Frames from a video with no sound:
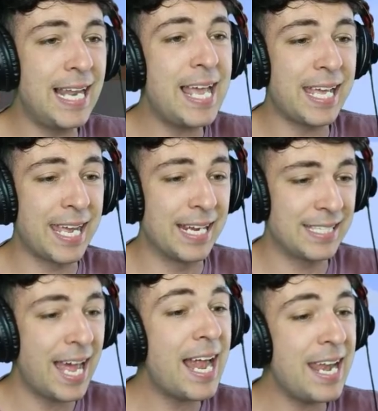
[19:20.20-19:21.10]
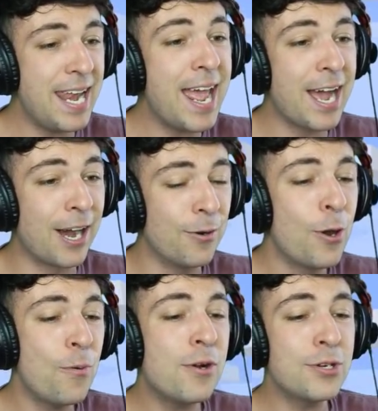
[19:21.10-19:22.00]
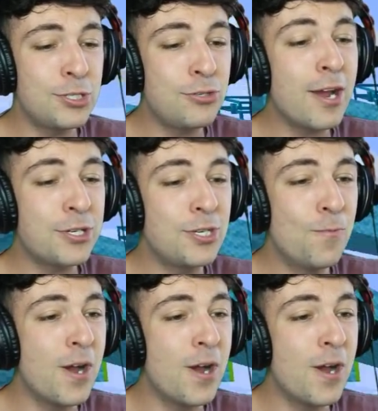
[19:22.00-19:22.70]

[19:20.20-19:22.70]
leggings, and now we're a construction